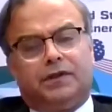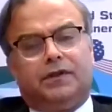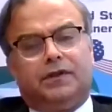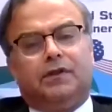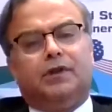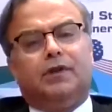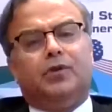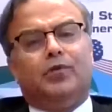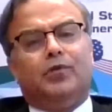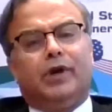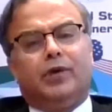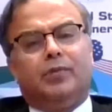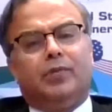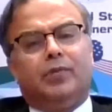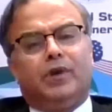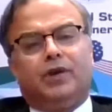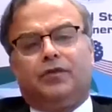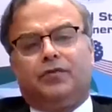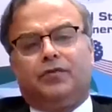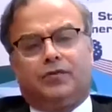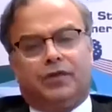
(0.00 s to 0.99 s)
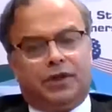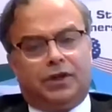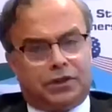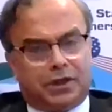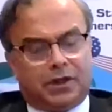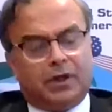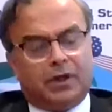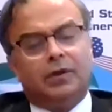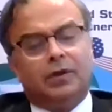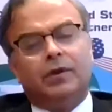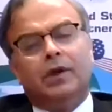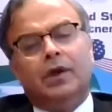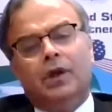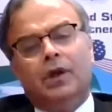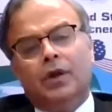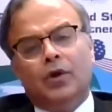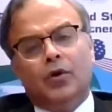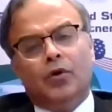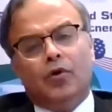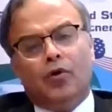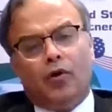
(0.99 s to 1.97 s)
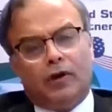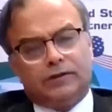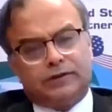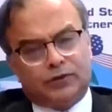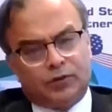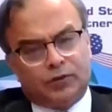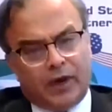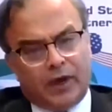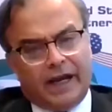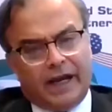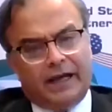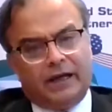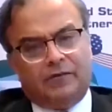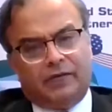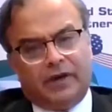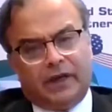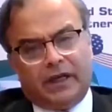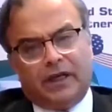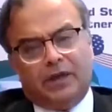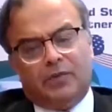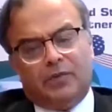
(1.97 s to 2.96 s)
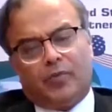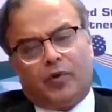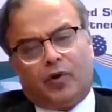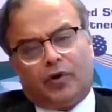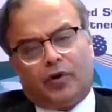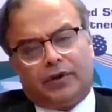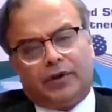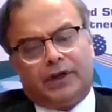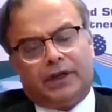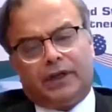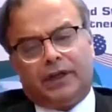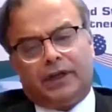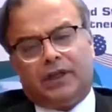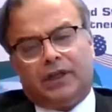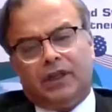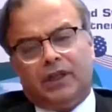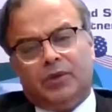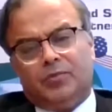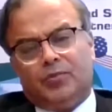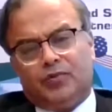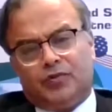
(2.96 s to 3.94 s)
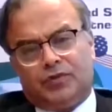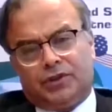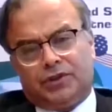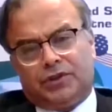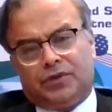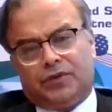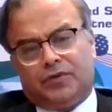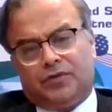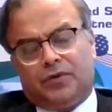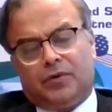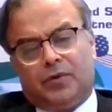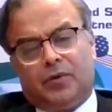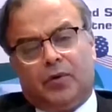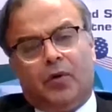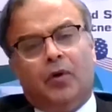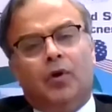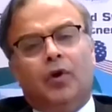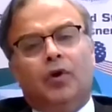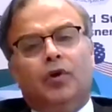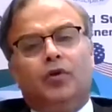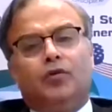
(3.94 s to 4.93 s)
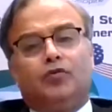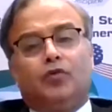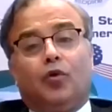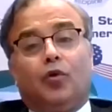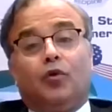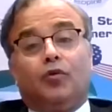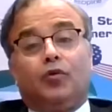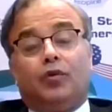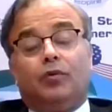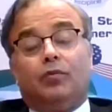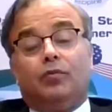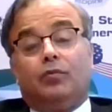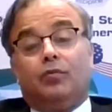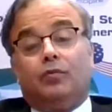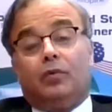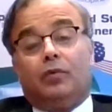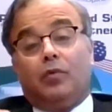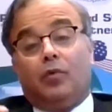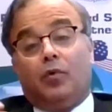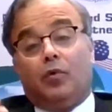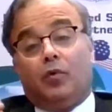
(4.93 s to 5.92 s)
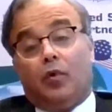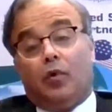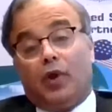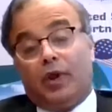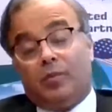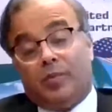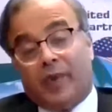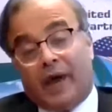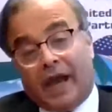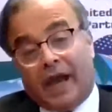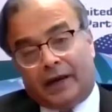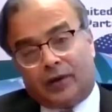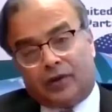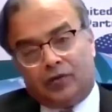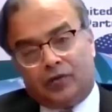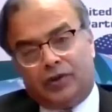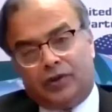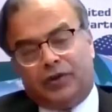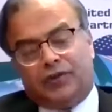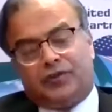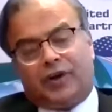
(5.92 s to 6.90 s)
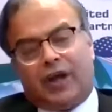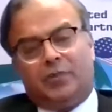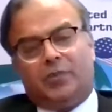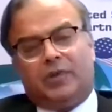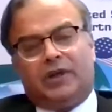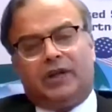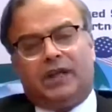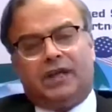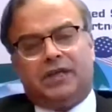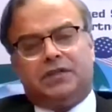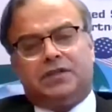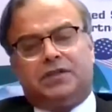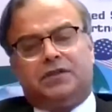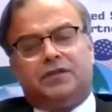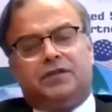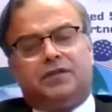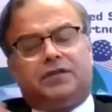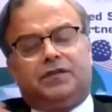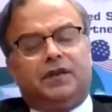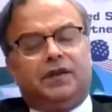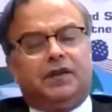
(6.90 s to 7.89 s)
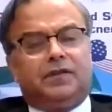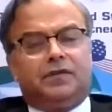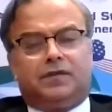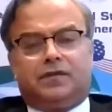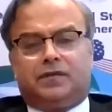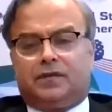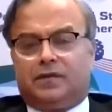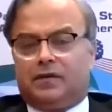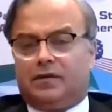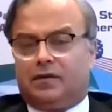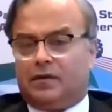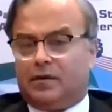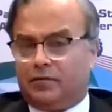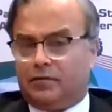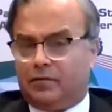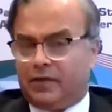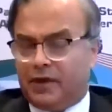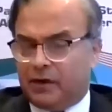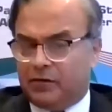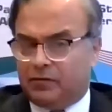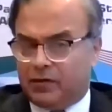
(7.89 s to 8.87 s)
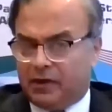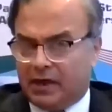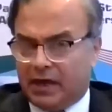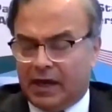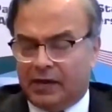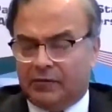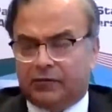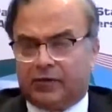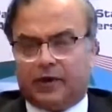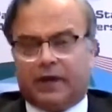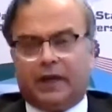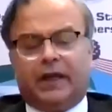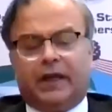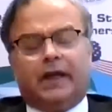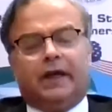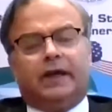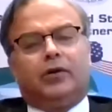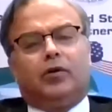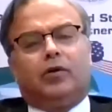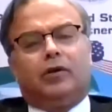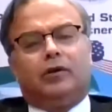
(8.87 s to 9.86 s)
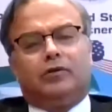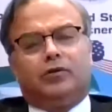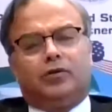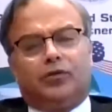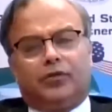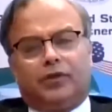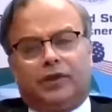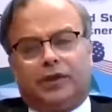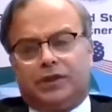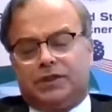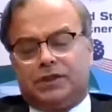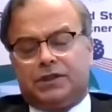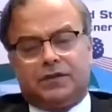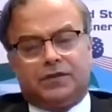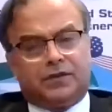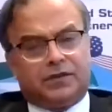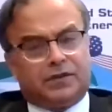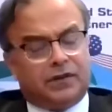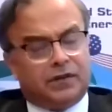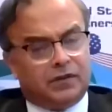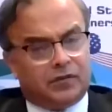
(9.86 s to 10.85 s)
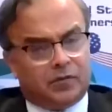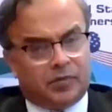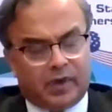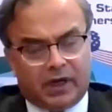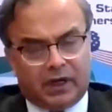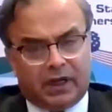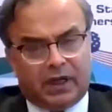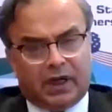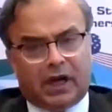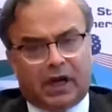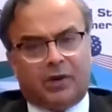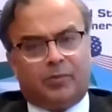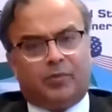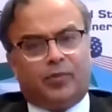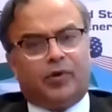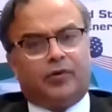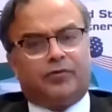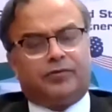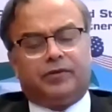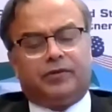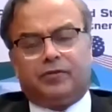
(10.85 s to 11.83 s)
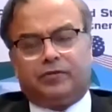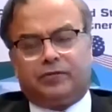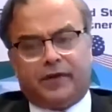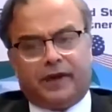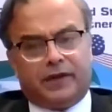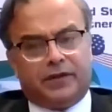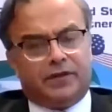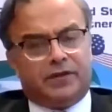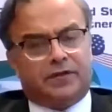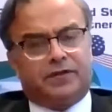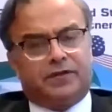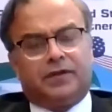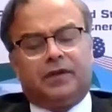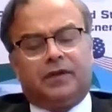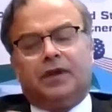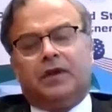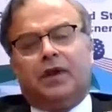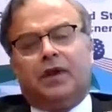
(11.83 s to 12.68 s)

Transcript: in the new administration also held very important and key positions. So going back to the tribal agencies, the way we have cleared all those agencies, building up of the fence,